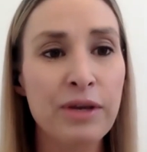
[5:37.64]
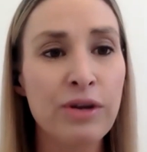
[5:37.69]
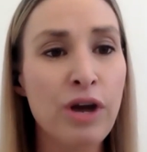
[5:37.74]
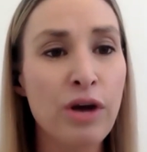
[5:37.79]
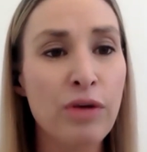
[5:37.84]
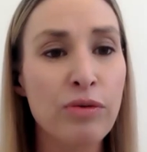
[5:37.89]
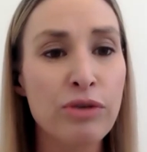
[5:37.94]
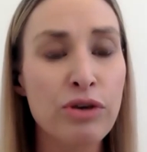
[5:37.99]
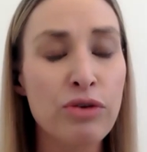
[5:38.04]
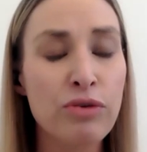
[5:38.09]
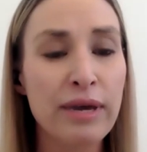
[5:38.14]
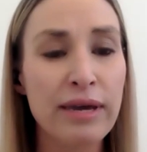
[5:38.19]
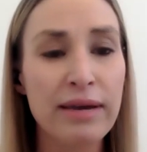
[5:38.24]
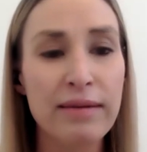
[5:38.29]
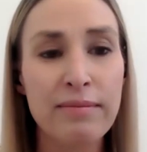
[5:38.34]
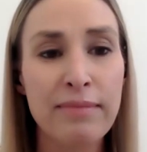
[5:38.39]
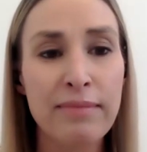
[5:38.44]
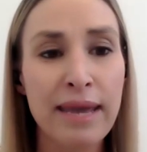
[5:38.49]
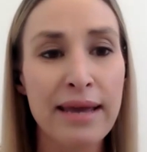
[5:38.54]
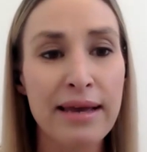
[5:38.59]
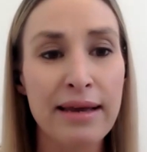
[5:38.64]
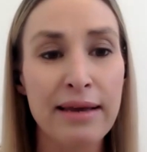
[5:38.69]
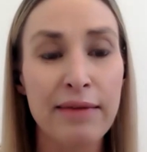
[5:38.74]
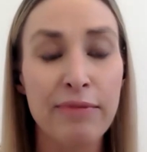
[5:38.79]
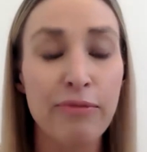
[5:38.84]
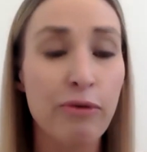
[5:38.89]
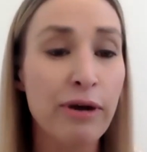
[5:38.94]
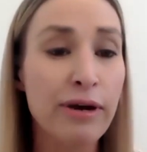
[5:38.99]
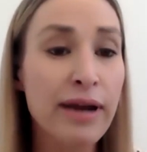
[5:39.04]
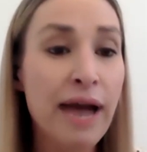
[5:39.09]
You can make
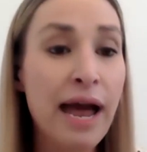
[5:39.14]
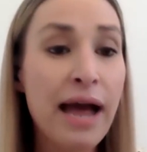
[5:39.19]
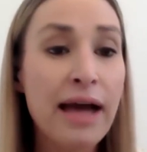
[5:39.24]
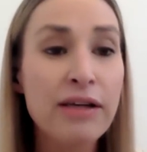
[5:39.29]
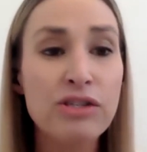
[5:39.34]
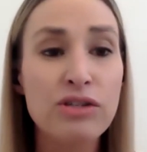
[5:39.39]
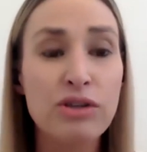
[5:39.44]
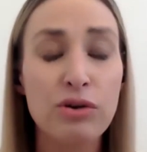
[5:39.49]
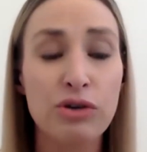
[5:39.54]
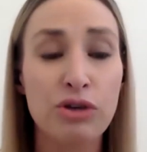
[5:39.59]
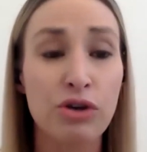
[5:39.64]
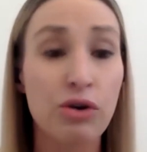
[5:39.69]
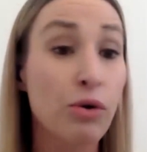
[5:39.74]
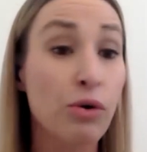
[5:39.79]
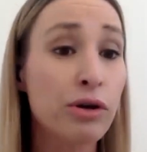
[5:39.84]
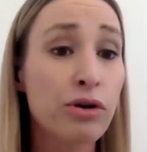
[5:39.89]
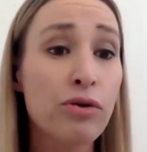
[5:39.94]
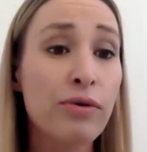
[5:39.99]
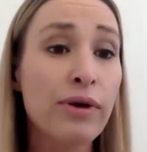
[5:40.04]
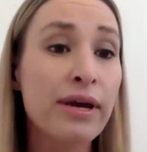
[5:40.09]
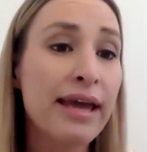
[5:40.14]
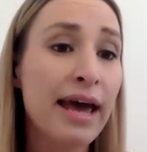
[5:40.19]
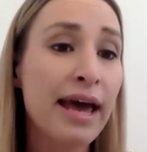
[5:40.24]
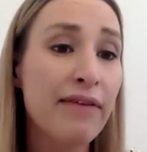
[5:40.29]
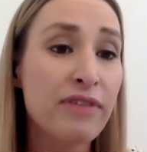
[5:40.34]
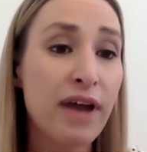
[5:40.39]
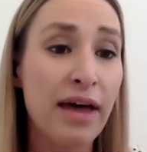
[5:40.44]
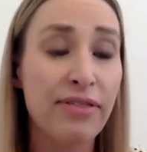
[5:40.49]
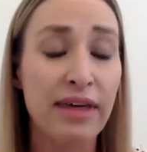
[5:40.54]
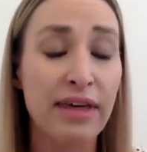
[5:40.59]
it Fort Knox, or you can
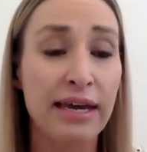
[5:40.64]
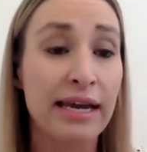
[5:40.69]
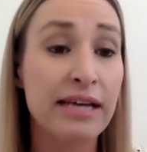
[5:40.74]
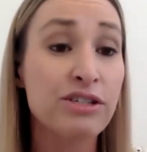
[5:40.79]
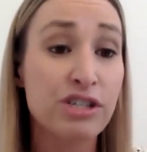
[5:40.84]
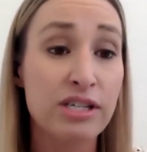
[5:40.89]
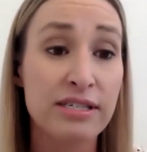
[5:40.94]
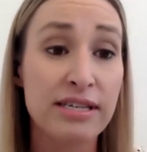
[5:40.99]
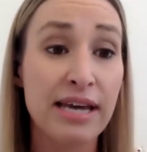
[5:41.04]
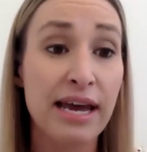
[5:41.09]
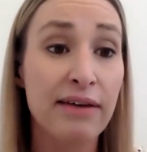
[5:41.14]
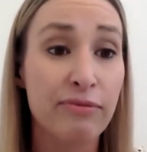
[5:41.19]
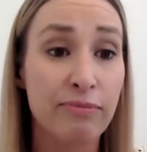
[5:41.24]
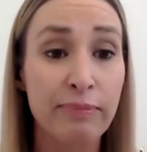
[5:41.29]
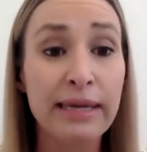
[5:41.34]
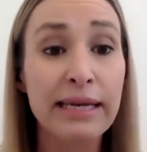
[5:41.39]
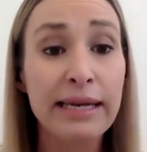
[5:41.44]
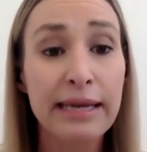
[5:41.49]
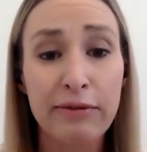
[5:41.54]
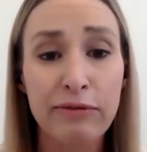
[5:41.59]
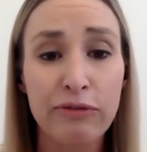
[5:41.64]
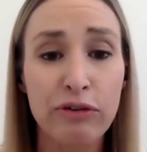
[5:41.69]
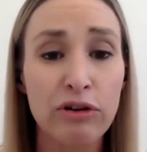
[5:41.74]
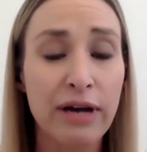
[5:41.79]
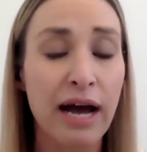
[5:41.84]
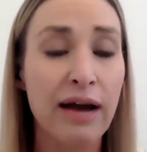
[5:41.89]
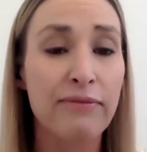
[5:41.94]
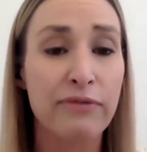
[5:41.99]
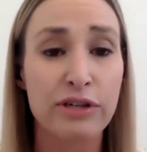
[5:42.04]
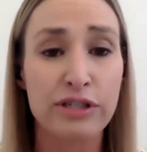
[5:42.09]
have nothing and just have
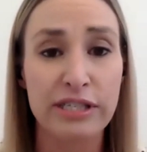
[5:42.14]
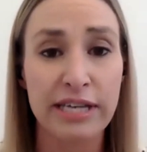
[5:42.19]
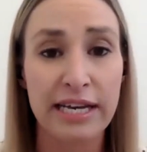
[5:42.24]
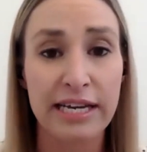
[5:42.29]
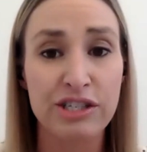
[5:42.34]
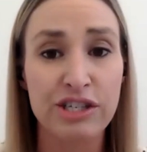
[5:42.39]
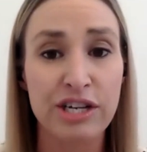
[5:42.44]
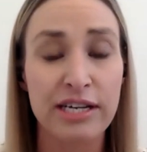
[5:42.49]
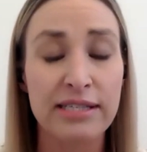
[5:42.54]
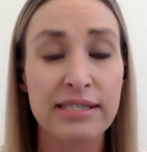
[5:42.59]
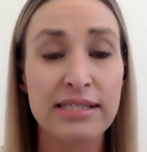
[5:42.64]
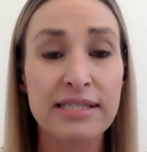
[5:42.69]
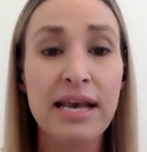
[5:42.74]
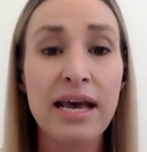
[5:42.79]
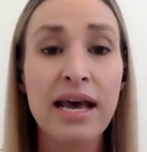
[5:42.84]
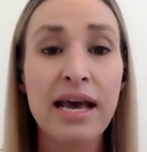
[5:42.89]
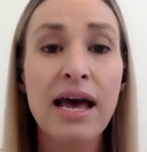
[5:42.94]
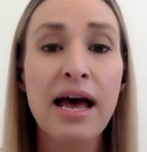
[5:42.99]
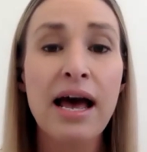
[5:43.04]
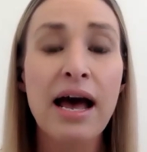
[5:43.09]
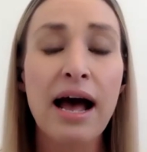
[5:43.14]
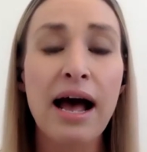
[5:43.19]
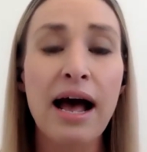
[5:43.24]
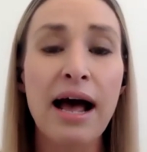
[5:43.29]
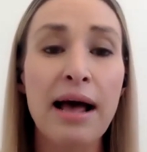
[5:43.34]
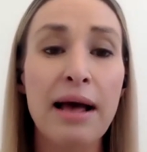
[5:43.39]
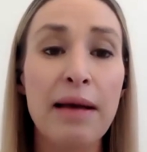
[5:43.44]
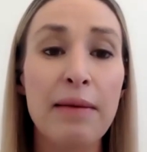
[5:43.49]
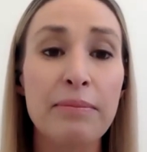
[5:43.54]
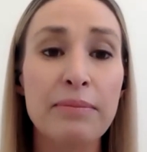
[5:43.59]
meaningful conversations
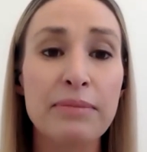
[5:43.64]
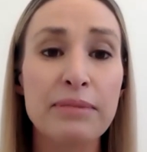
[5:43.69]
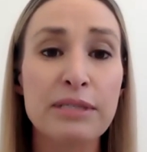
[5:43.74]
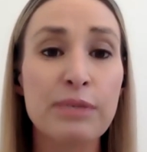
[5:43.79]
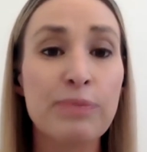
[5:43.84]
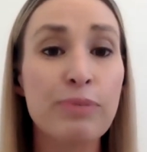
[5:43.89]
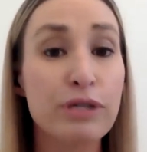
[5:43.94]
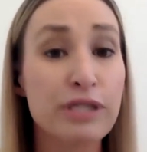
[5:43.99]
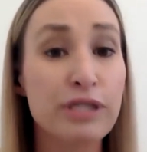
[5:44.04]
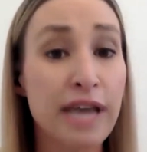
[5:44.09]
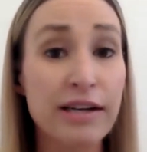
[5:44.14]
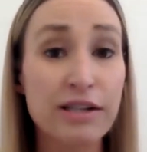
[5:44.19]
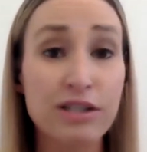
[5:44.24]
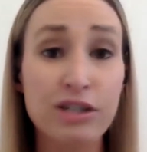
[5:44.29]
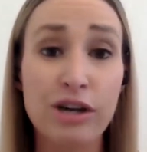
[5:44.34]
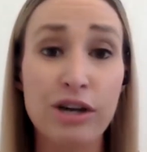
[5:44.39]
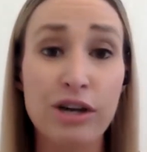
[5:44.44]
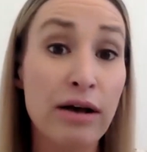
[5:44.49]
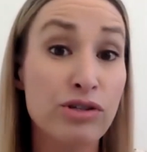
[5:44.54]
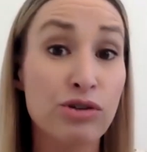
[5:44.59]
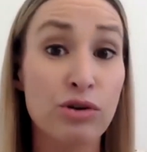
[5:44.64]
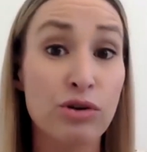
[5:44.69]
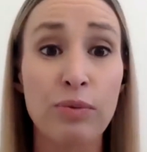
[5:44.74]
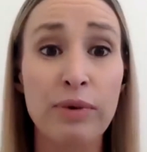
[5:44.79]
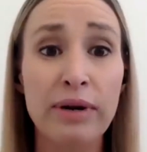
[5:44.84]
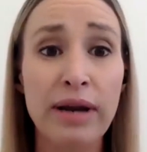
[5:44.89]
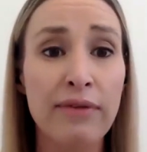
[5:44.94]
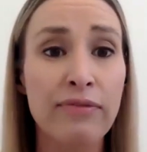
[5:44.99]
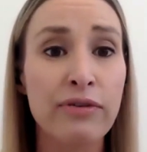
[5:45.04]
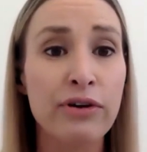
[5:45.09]
to protect your
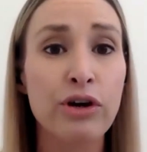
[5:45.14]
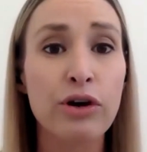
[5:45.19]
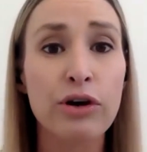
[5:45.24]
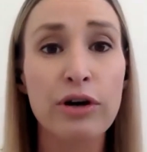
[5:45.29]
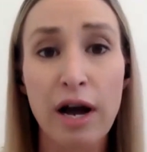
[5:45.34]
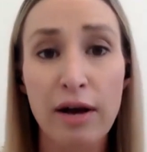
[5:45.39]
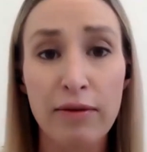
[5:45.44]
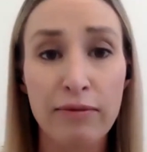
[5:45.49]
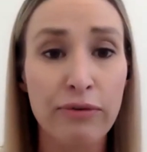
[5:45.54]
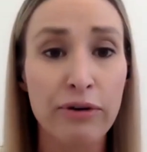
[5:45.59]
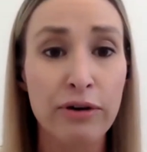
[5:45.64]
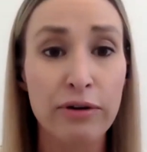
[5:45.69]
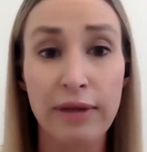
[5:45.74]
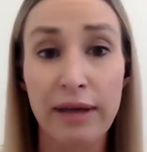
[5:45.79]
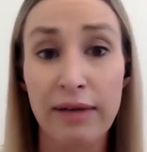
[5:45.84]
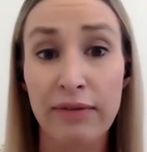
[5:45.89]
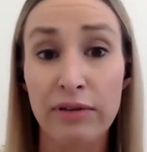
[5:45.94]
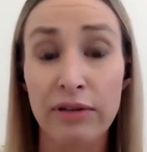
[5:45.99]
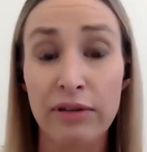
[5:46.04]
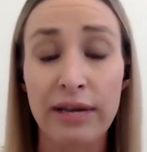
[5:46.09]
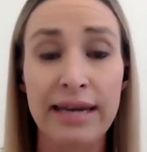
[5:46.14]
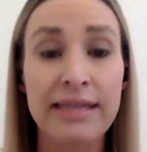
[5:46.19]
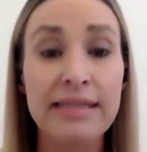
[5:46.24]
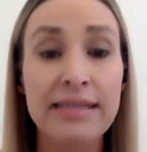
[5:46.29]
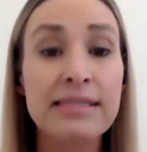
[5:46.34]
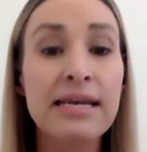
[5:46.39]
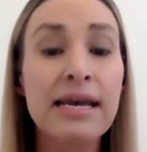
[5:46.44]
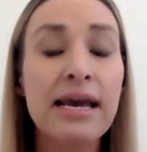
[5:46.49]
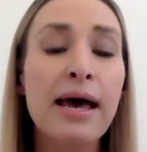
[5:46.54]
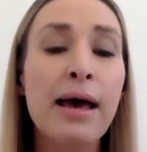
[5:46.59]
household, whatever your comfort level
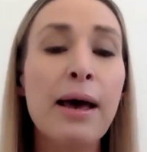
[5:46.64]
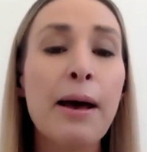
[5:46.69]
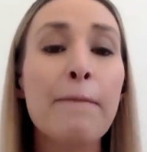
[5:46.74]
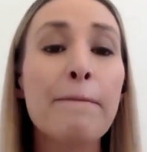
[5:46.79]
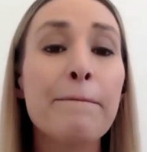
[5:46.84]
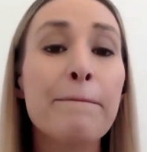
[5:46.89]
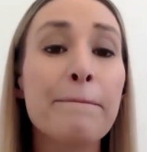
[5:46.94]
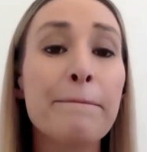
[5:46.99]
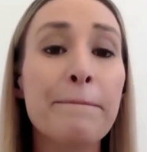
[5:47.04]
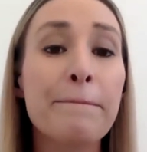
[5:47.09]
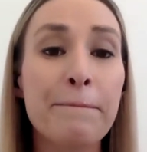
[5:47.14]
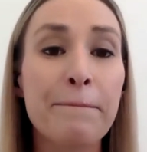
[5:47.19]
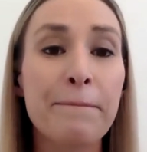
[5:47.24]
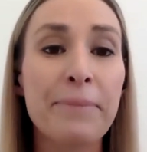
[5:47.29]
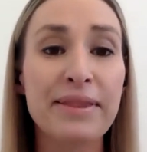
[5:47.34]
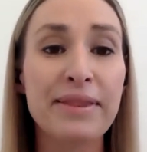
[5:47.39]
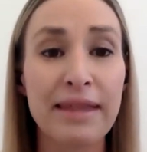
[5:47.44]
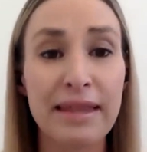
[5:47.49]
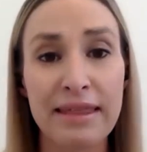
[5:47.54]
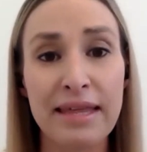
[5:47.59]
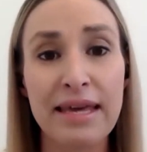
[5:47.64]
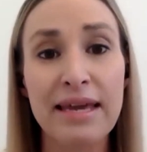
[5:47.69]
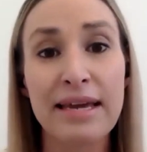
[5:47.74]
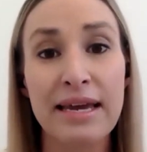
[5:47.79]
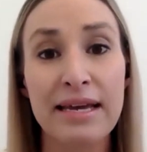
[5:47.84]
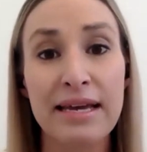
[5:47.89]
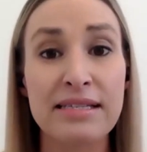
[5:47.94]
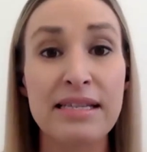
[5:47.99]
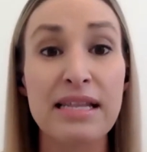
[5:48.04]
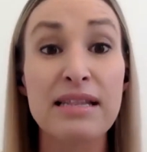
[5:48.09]
is. But the
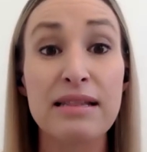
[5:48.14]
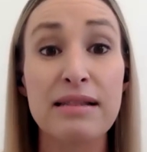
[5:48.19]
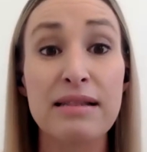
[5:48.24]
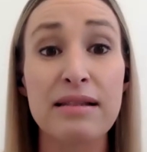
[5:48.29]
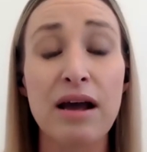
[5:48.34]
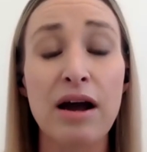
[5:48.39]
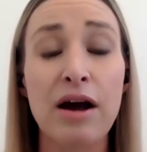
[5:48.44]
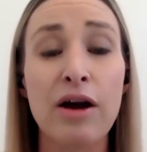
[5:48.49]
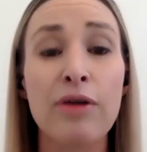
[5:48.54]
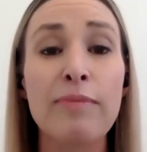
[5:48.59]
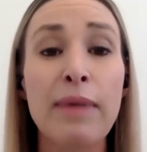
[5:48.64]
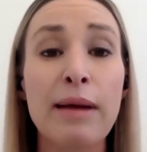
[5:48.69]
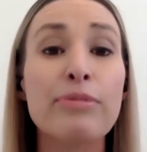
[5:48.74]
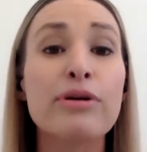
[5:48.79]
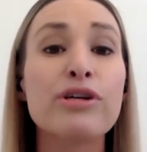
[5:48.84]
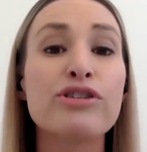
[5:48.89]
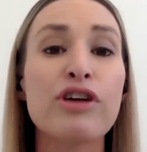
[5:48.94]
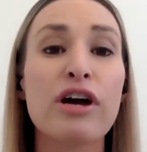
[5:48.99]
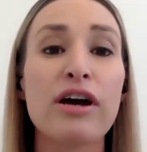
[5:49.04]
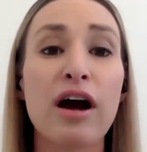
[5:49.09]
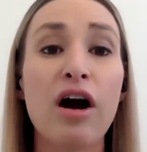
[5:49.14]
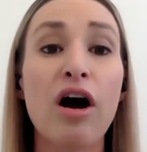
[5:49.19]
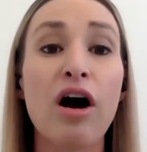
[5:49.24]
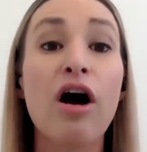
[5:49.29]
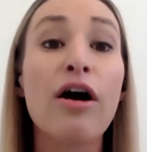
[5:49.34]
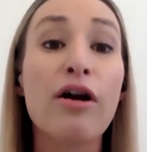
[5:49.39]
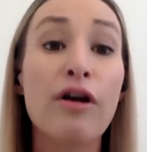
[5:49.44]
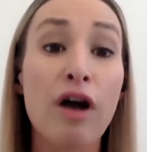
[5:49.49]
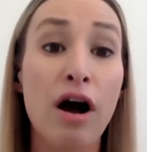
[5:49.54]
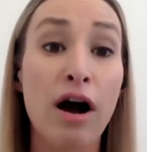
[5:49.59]
thing is that our members
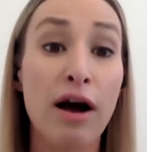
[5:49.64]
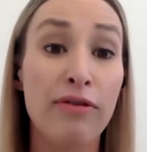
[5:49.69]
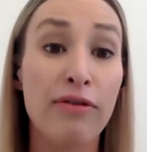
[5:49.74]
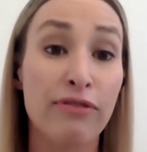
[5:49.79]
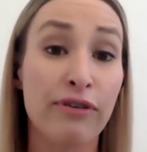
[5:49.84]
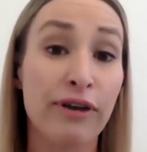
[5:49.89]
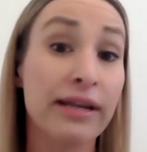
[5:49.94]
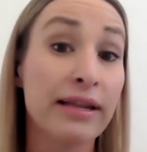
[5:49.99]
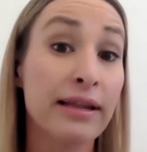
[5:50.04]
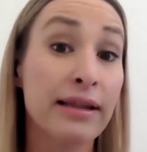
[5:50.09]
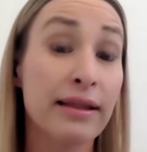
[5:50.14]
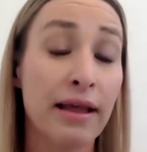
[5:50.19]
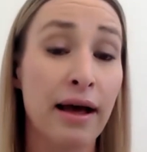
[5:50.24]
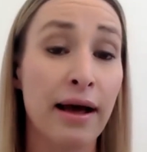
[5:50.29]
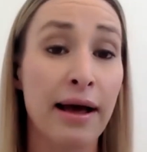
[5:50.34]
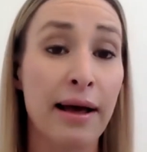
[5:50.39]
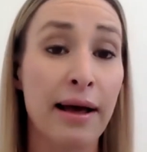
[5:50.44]
are offering